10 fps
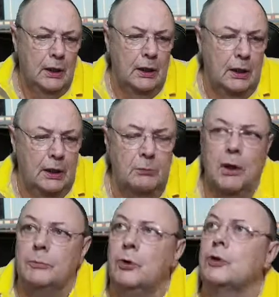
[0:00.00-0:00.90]

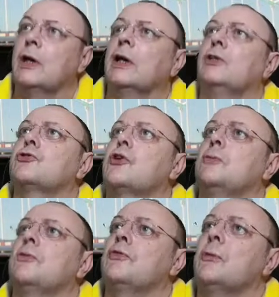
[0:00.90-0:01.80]
I'm not getting any
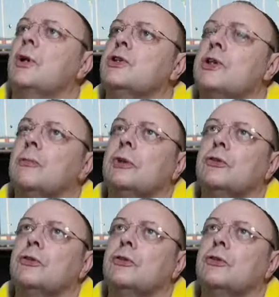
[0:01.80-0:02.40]
stream information up